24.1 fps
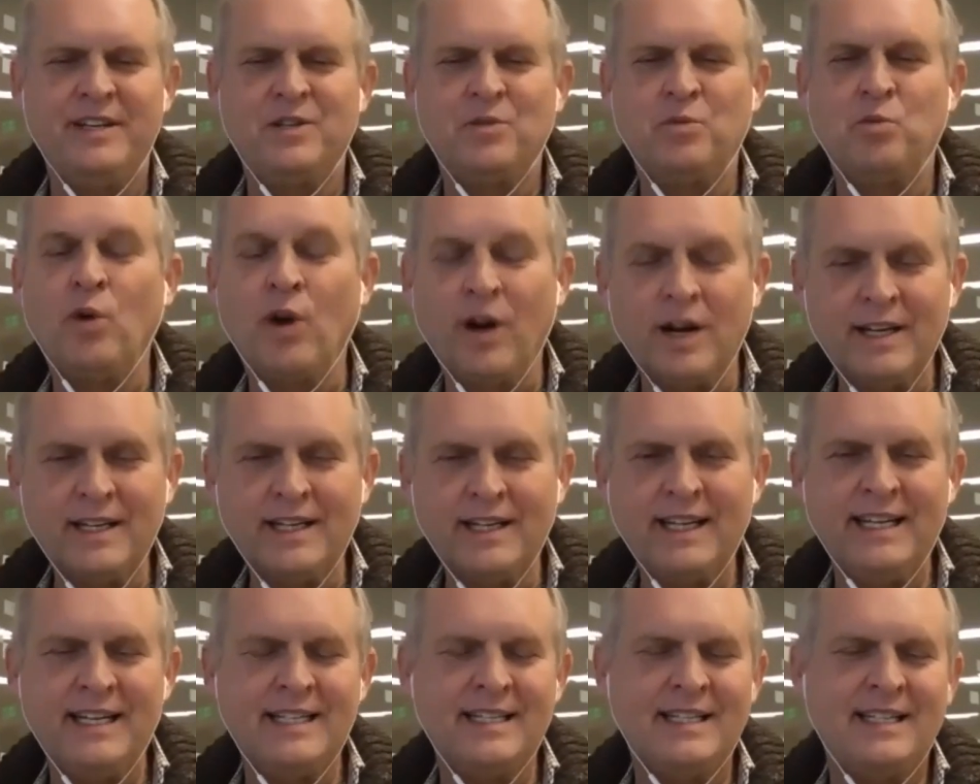One
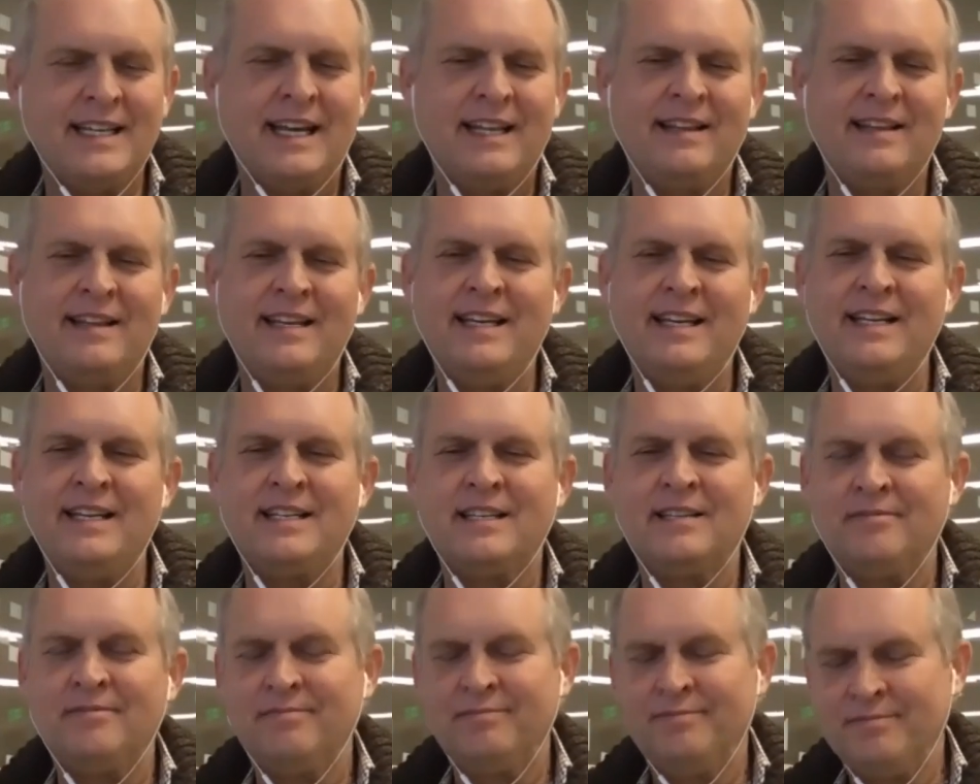is that
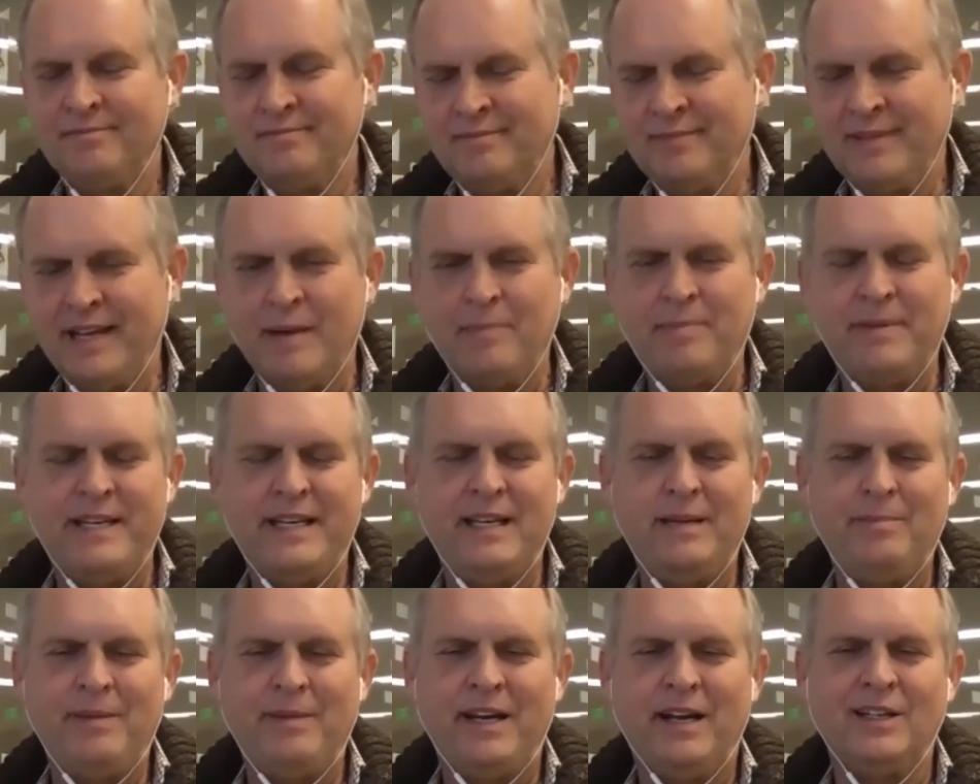these
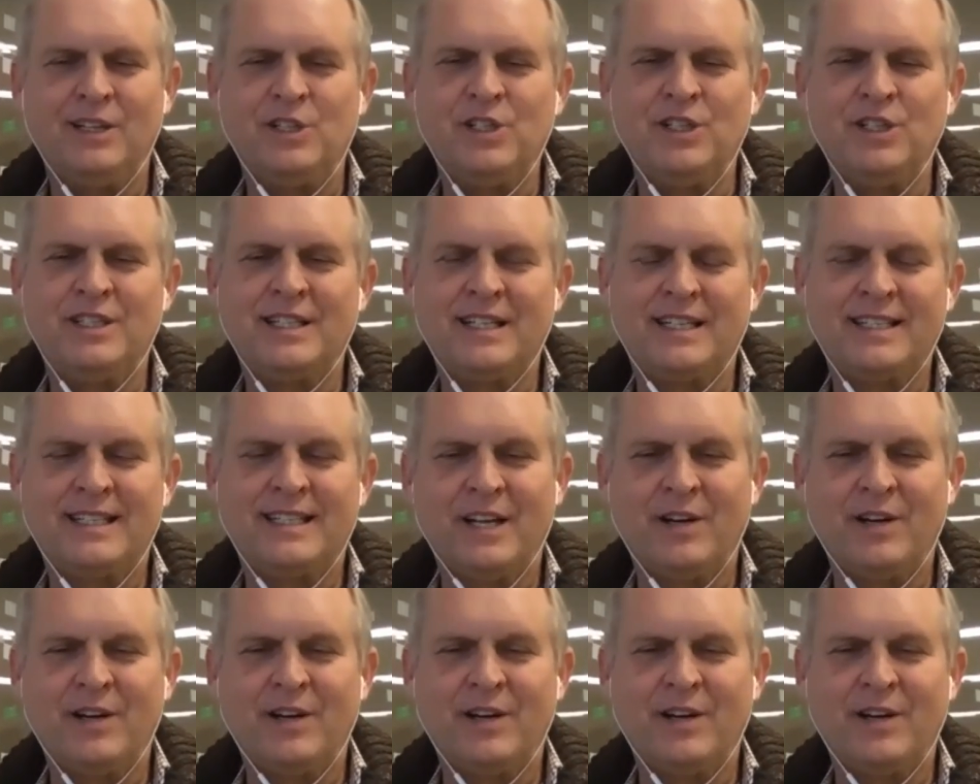epidemiologists, et
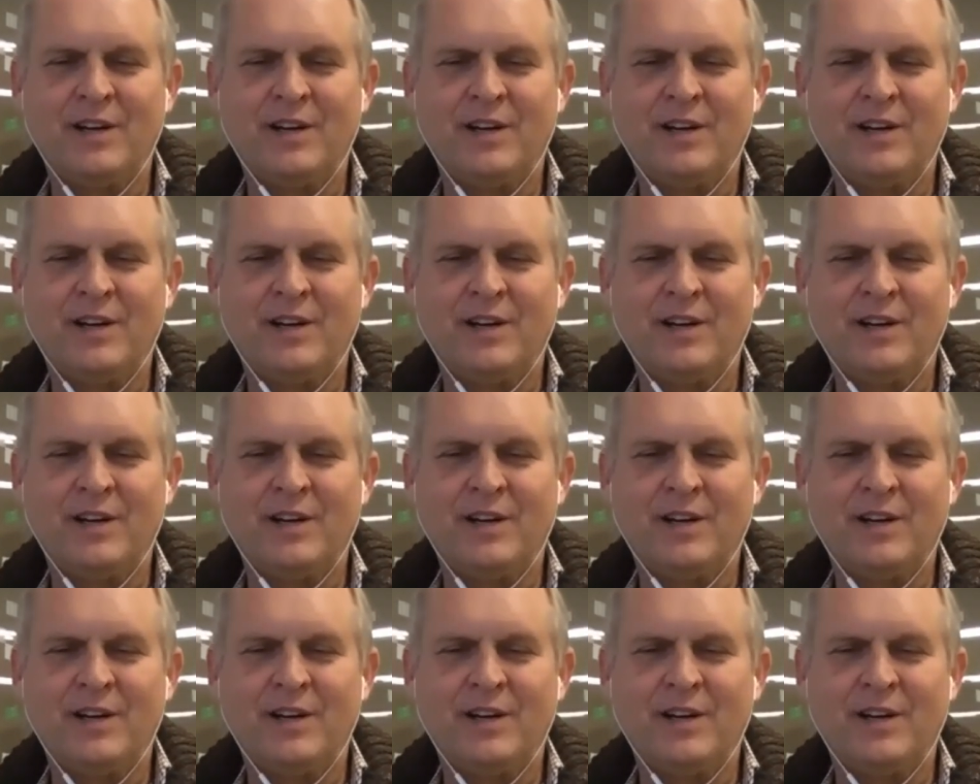cetera,